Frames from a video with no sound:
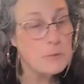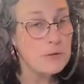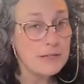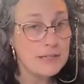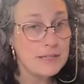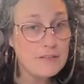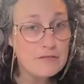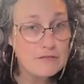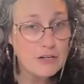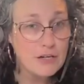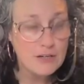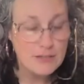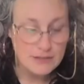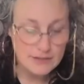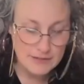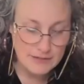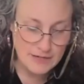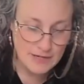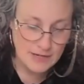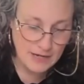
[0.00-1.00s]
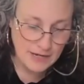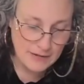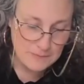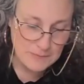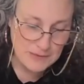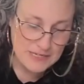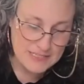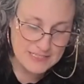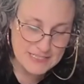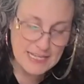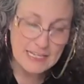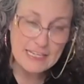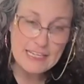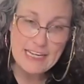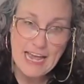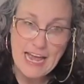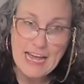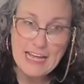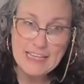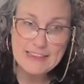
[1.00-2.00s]
or gift card, because that
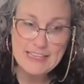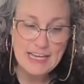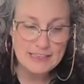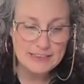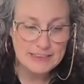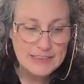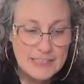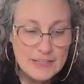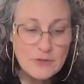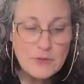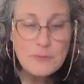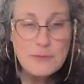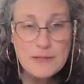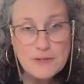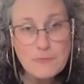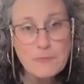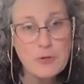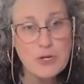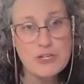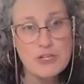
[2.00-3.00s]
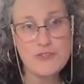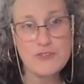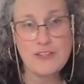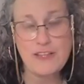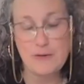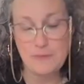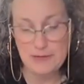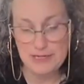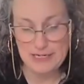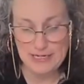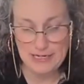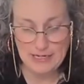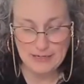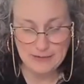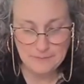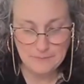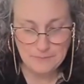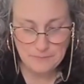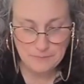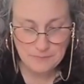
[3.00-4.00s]
can add that little bit of pressure that we
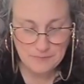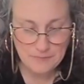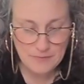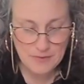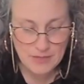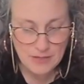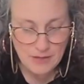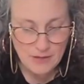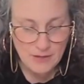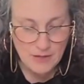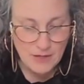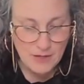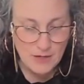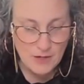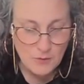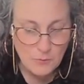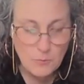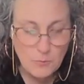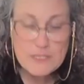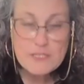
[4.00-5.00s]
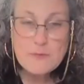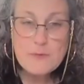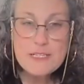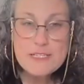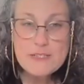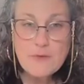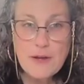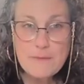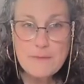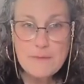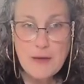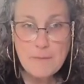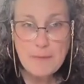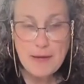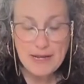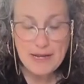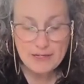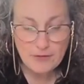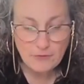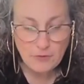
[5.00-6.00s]
need. Once we scrape
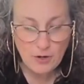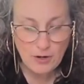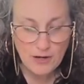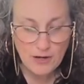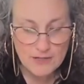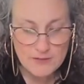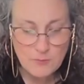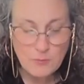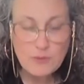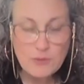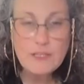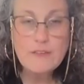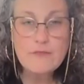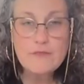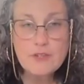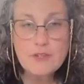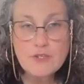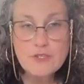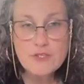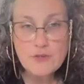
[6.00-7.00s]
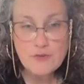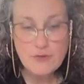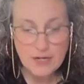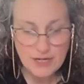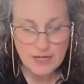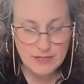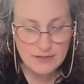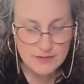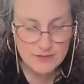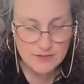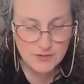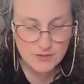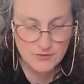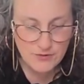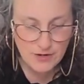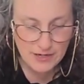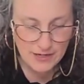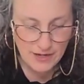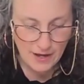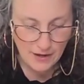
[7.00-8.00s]
that paint across, we'll lift our screen
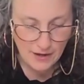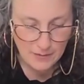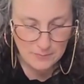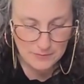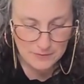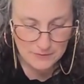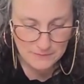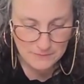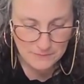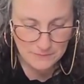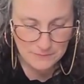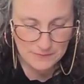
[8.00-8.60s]
straight up.